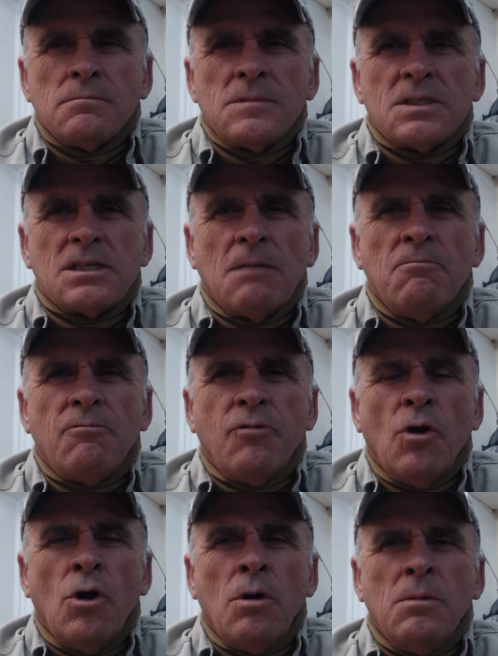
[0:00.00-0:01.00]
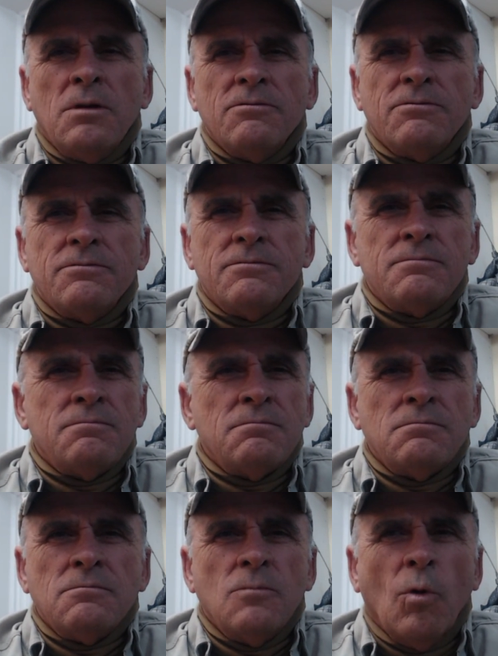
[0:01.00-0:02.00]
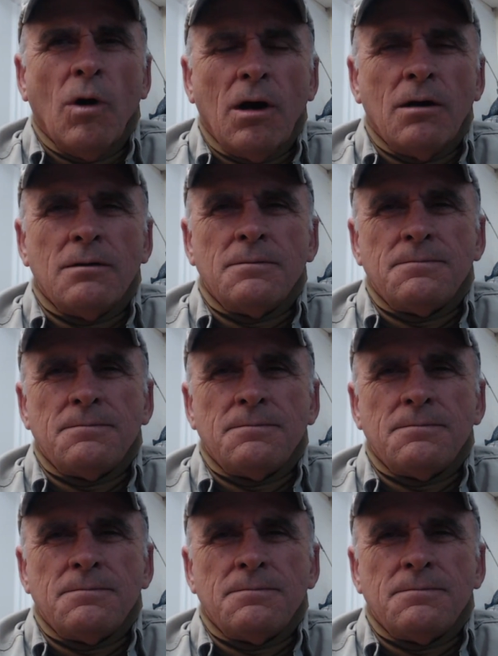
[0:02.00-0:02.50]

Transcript: some form of war.